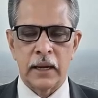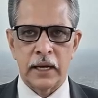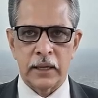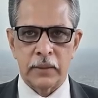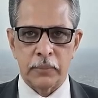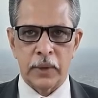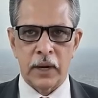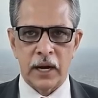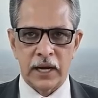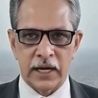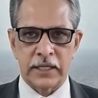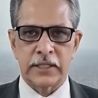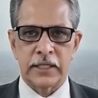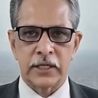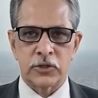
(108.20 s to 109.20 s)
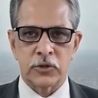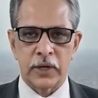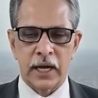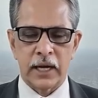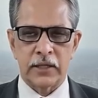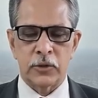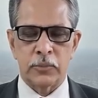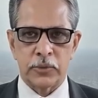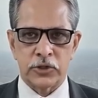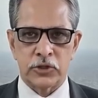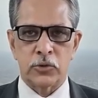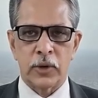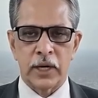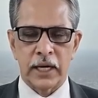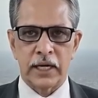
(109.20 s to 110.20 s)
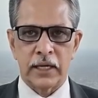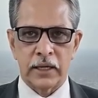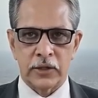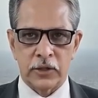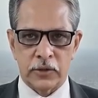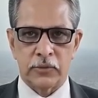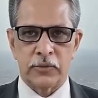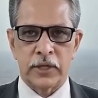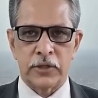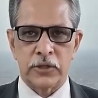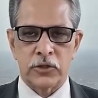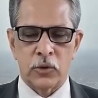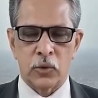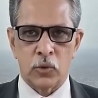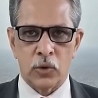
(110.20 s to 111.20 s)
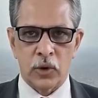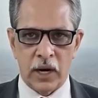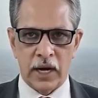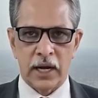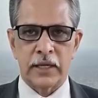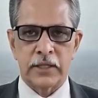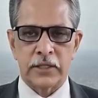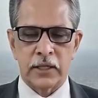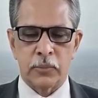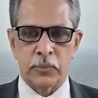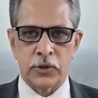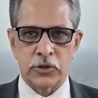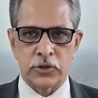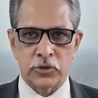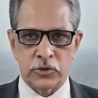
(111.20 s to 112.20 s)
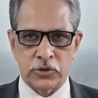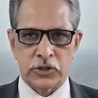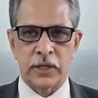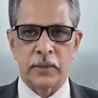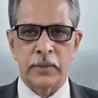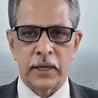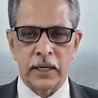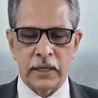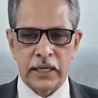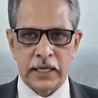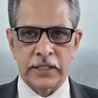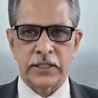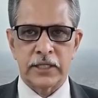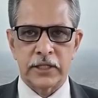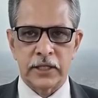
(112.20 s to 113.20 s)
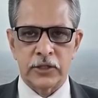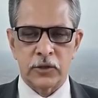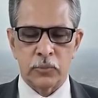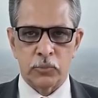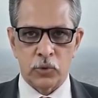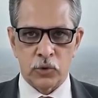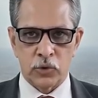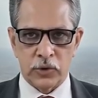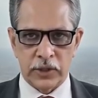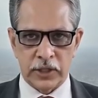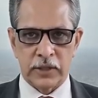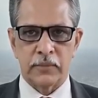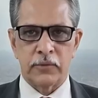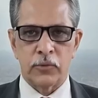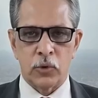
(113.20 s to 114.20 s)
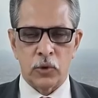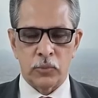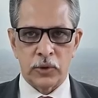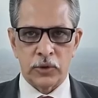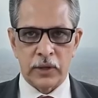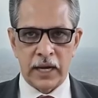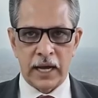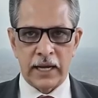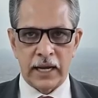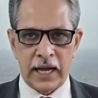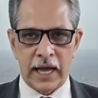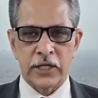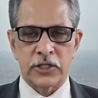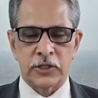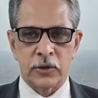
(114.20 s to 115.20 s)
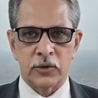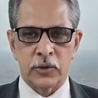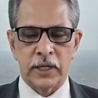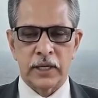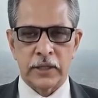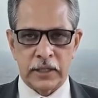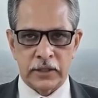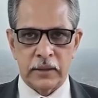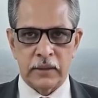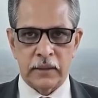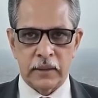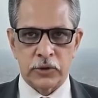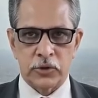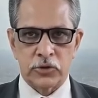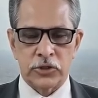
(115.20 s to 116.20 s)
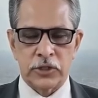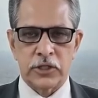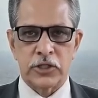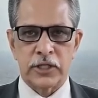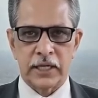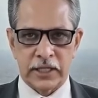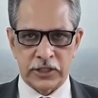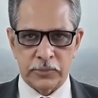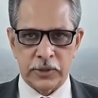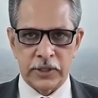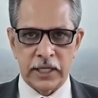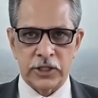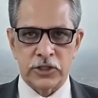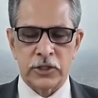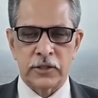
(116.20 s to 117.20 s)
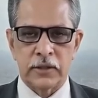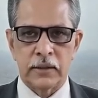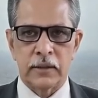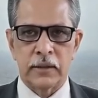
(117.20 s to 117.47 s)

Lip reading: It implies that you had to persuade, convince, or ask someone to do something. It's a little more informal and action-oriented. Usage and explanation.